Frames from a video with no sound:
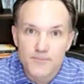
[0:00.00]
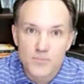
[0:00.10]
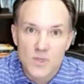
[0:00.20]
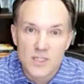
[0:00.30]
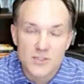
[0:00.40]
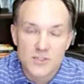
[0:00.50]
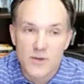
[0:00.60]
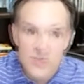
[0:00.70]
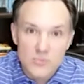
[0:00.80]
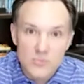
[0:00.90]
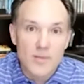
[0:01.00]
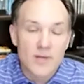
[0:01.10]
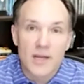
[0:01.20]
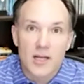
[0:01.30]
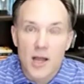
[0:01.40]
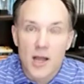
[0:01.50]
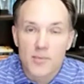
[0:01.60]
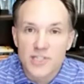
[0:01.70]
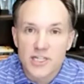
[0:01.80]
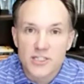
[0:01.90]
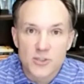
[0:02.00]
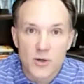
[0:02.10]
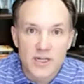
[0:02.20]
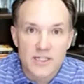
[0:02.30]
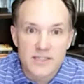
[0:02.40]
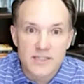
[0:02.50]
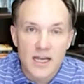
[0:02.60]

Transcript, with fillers: That's terrific. Robbie, man, I appreciate you joining us today.